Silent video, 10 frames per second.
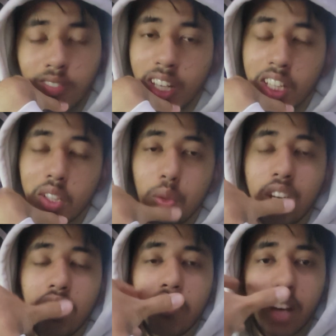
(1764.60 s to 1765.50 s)
Like you
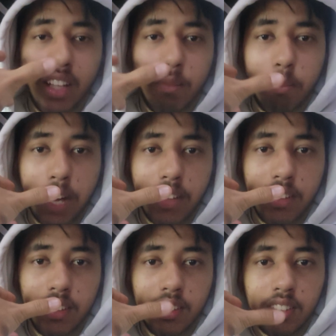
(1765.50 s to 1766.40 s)
want to find the
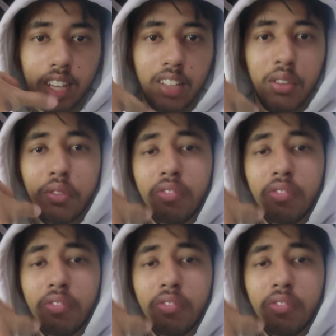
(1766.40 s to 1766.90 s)
pattern and you